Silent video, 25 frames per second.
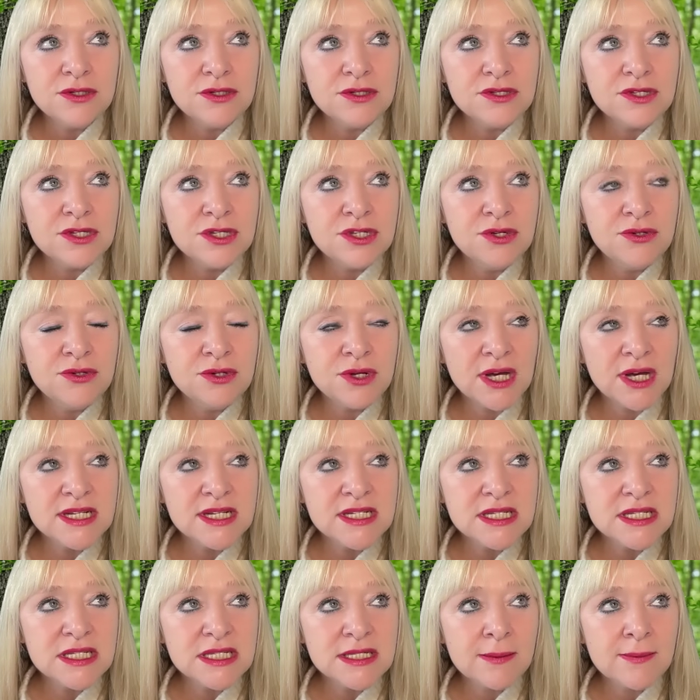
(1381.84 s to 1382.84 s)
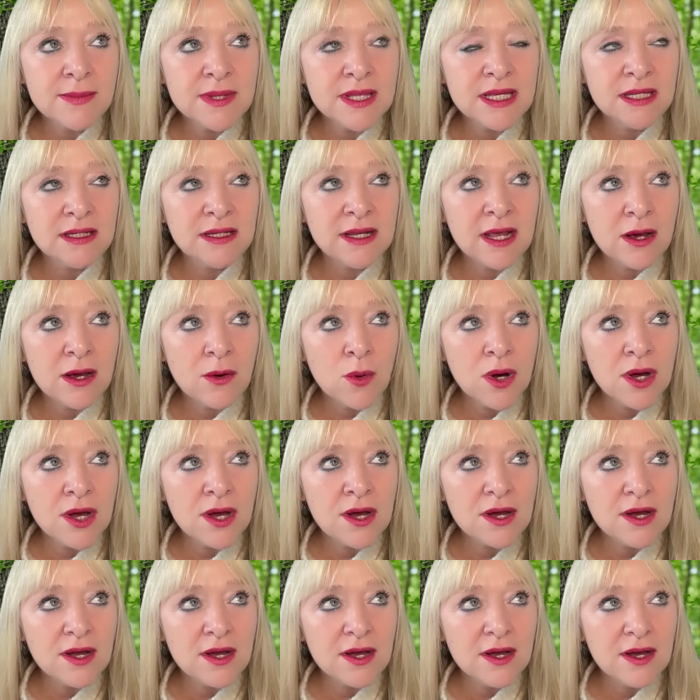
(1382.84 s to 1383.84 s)
United something
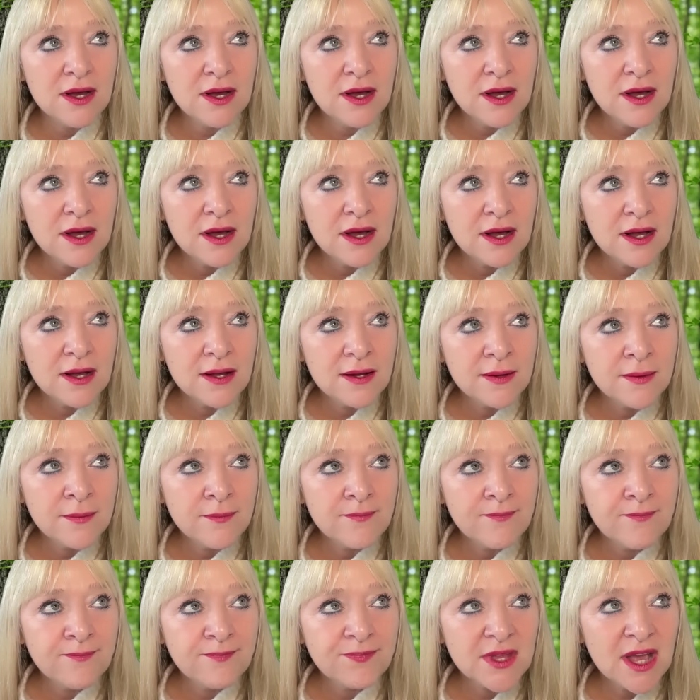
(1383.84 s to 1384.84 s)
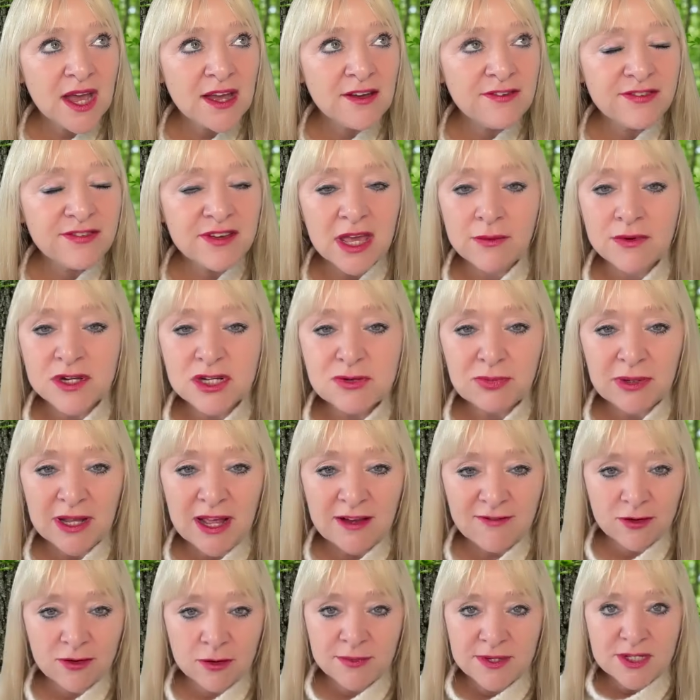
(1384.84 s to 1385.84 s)
network. I forget which
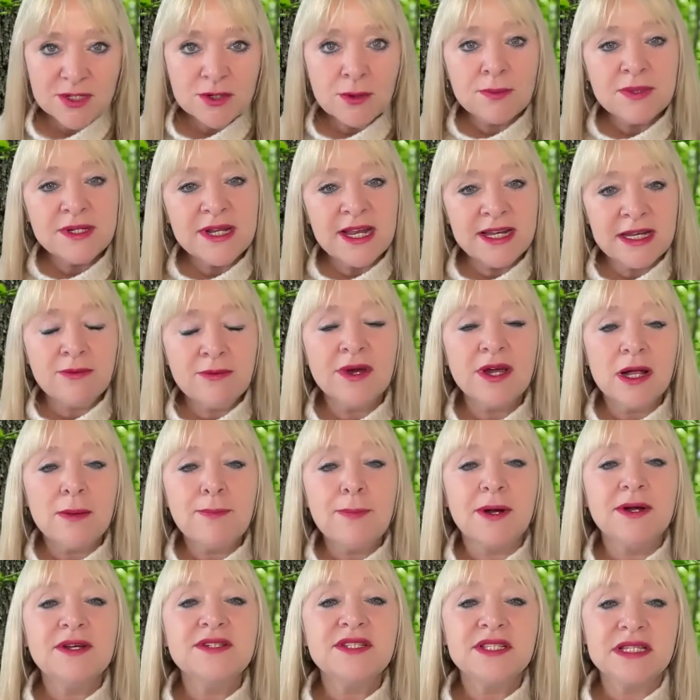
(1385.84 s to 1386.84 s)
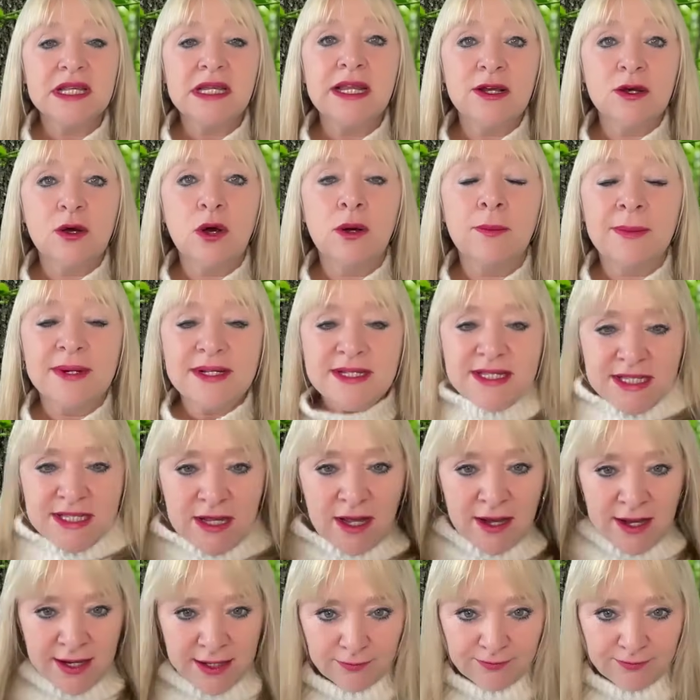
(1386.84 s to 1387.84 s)
platform it's on, but anyway, I'll post a link on my
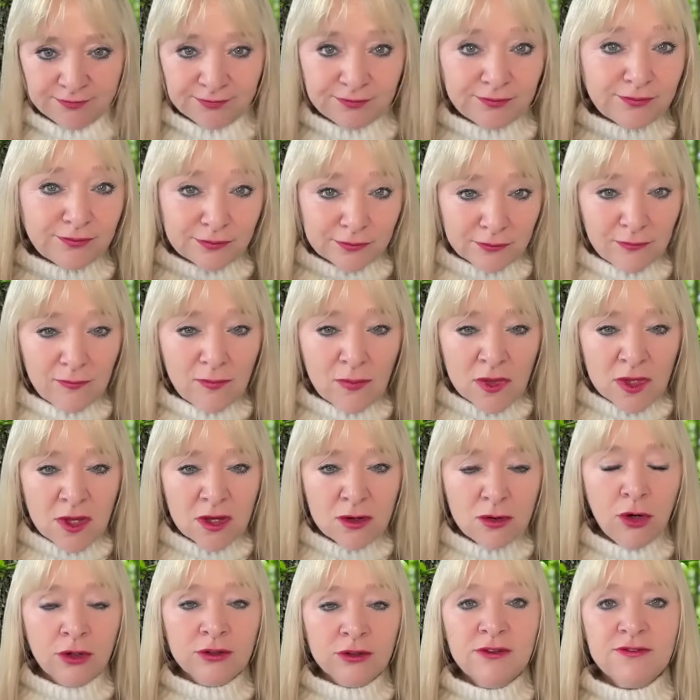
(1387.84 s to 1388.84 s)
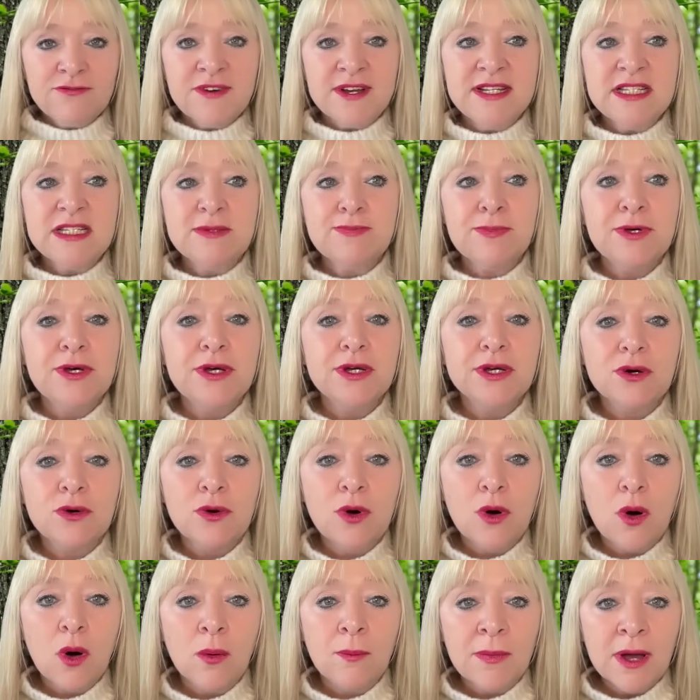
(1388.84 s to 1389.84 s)
site, on Facebook,
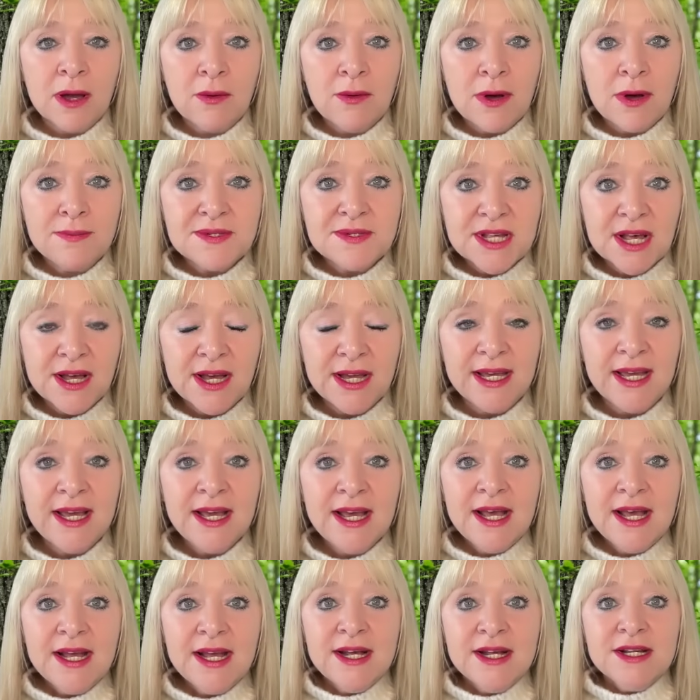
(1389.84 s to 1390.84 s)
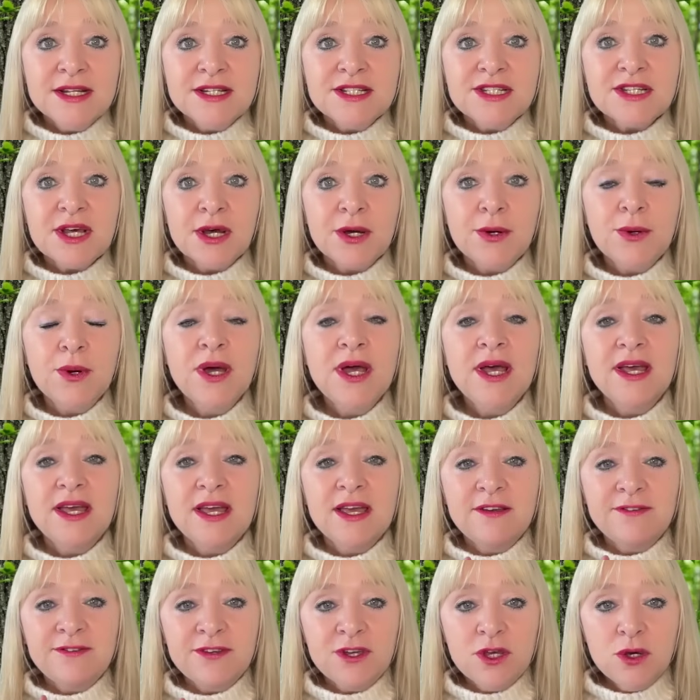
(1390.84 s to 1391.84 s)
or on my website. So
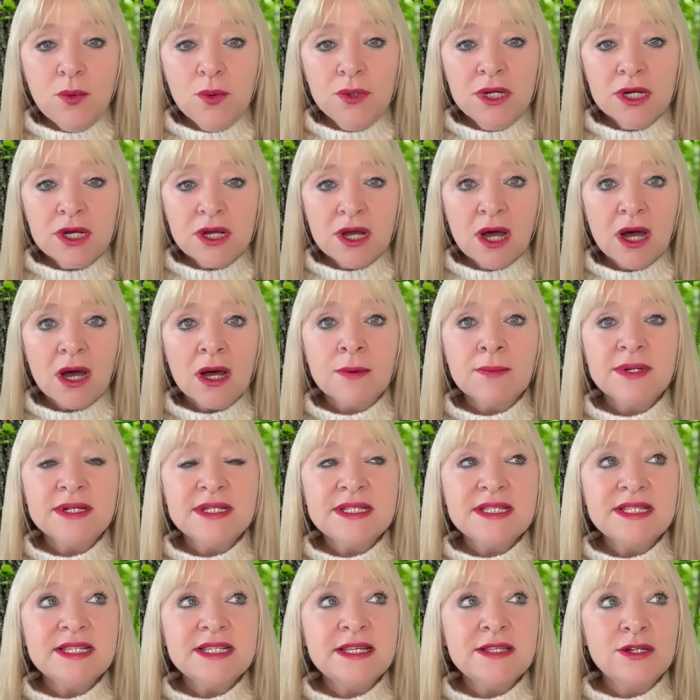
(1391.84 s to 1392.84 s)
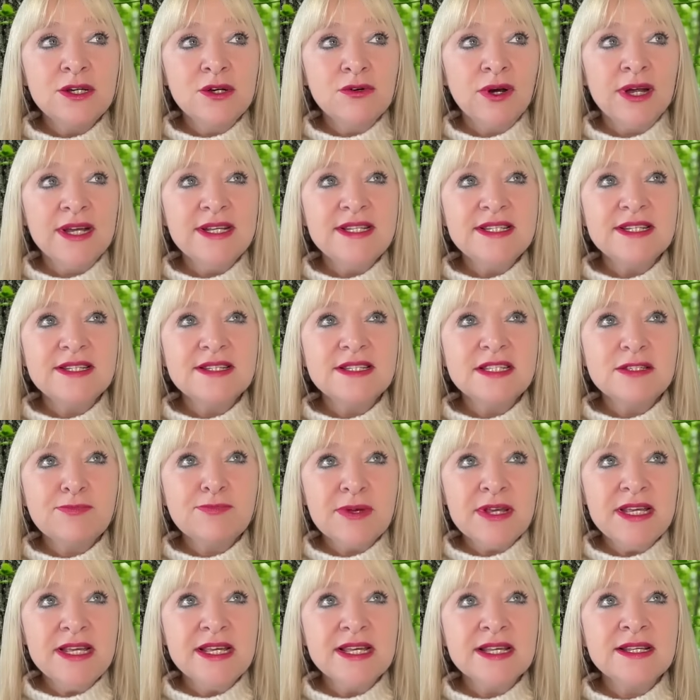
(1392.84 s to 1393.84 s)
if you want to come and see the greatest
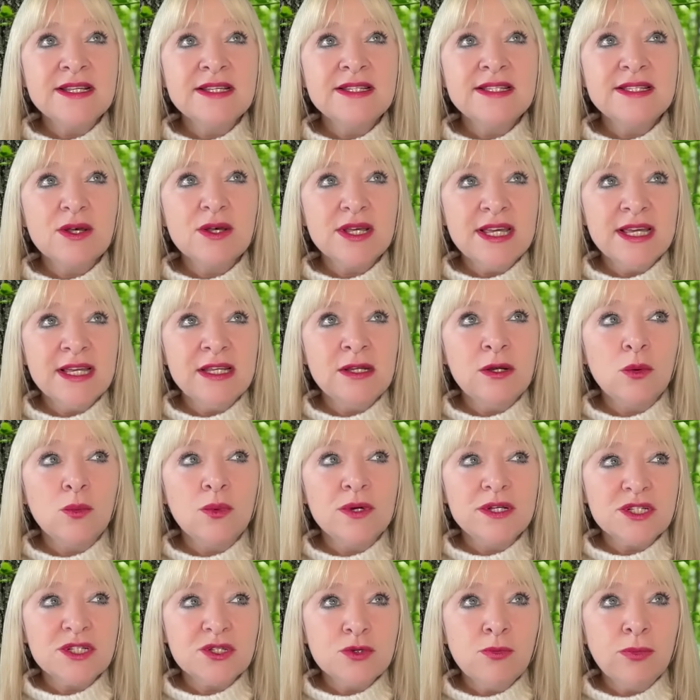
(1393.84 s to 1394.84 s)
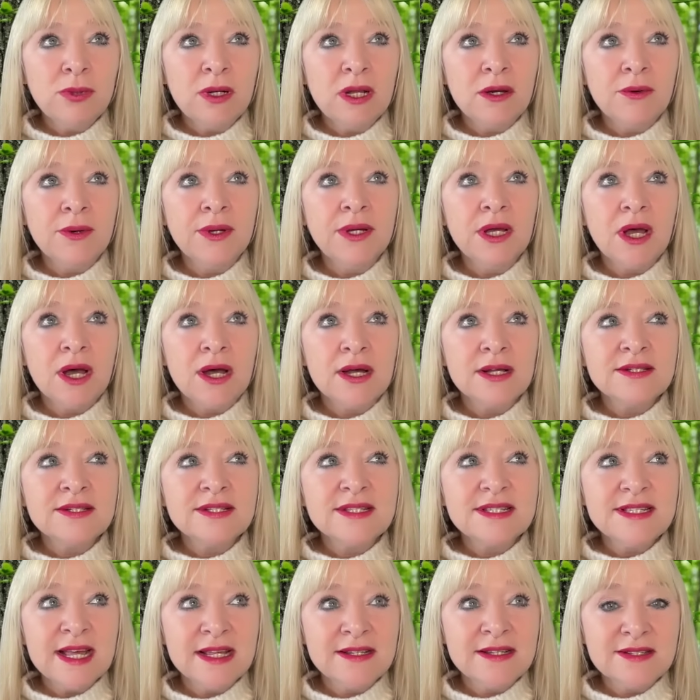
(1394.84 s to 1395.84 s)
speakers in whistleblowing
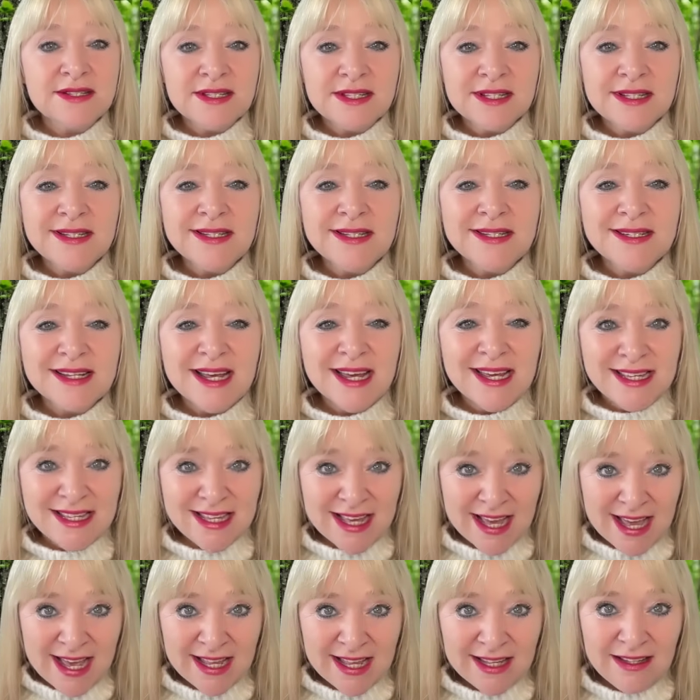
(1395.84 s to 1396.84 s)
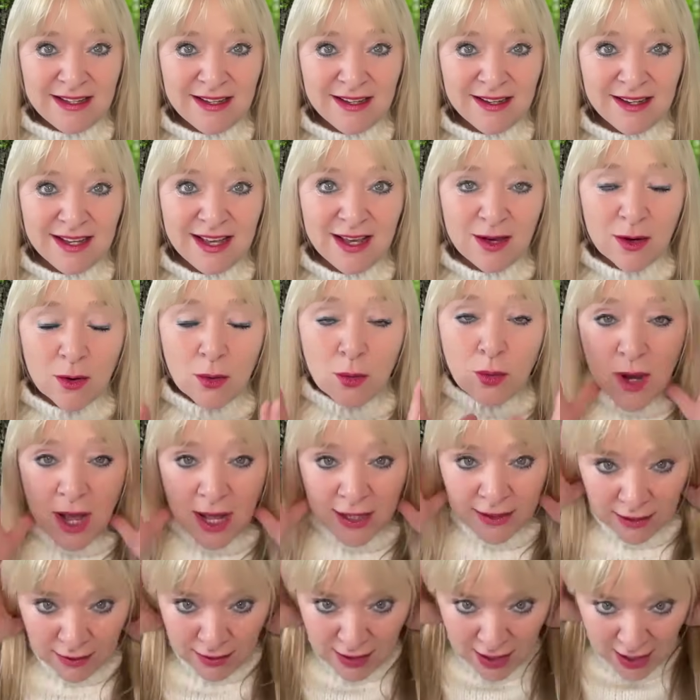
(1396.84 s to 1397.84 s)
uncensored again,
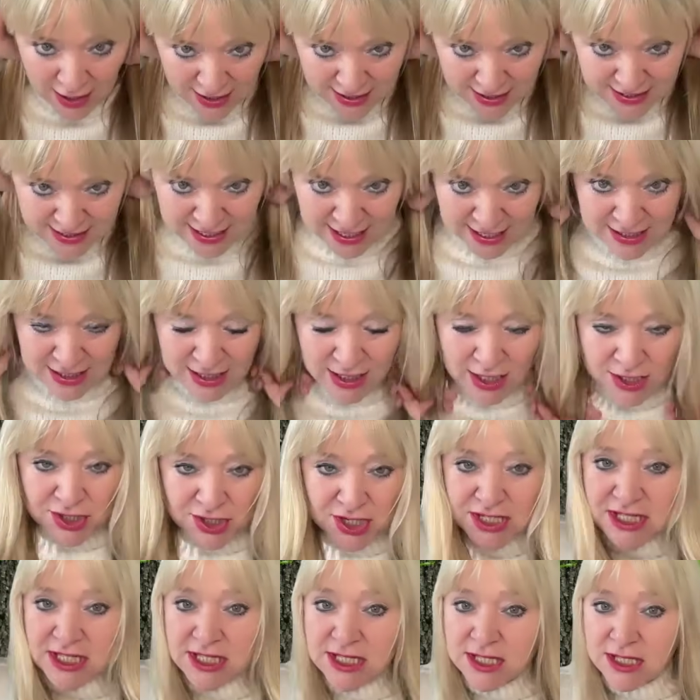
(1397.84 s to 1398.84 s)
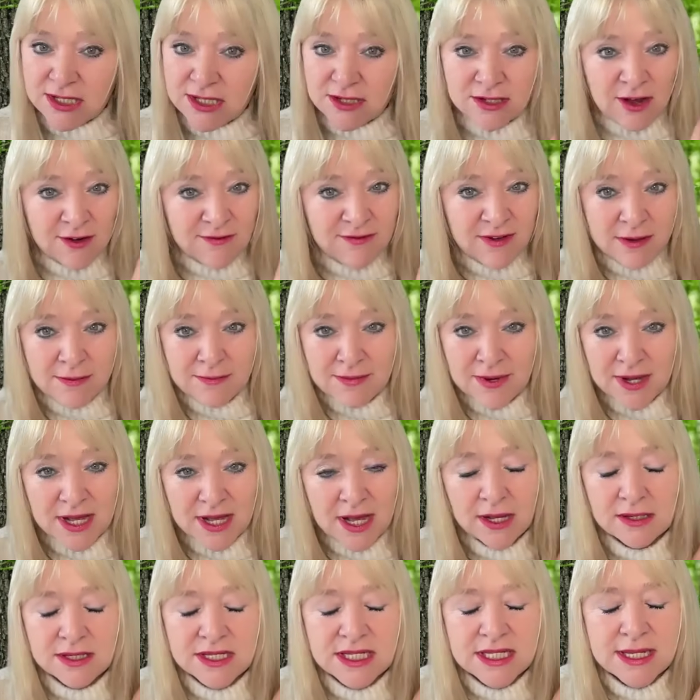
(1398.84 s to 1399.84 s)
and like I said, just
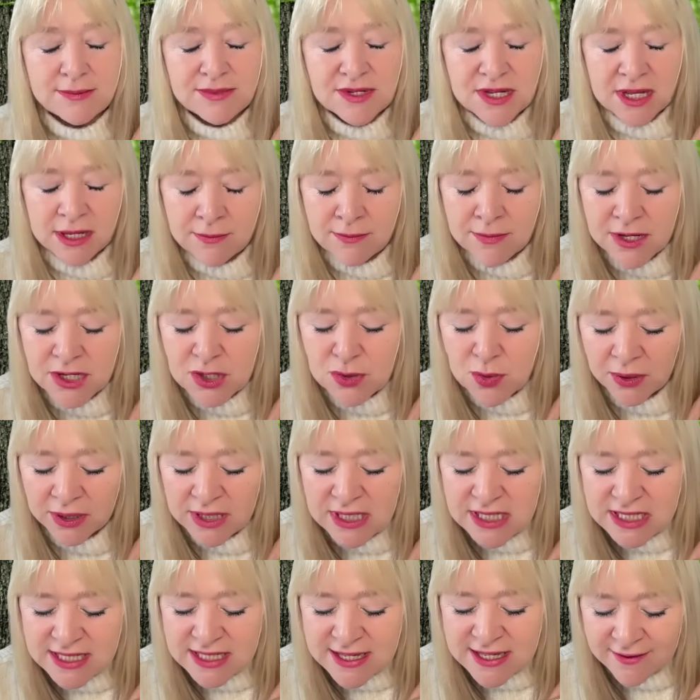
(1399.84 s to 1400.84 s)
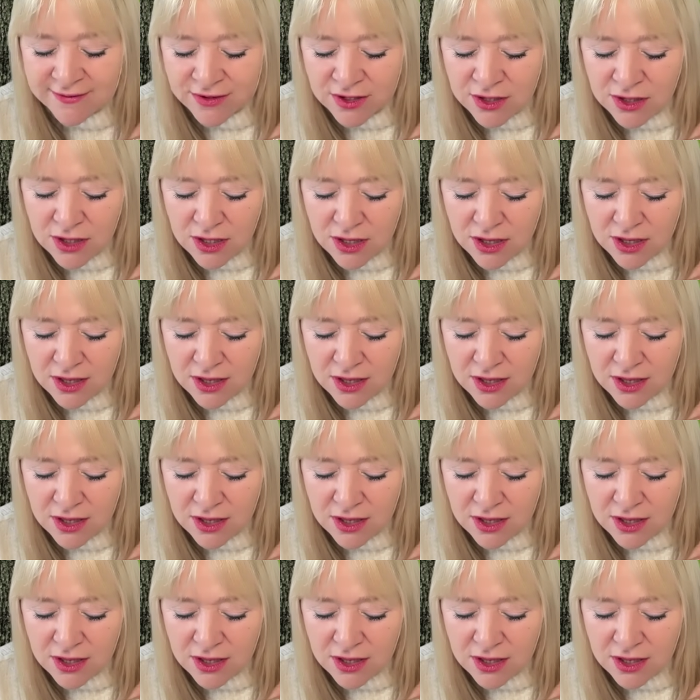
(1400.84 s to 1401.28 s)
September 27th,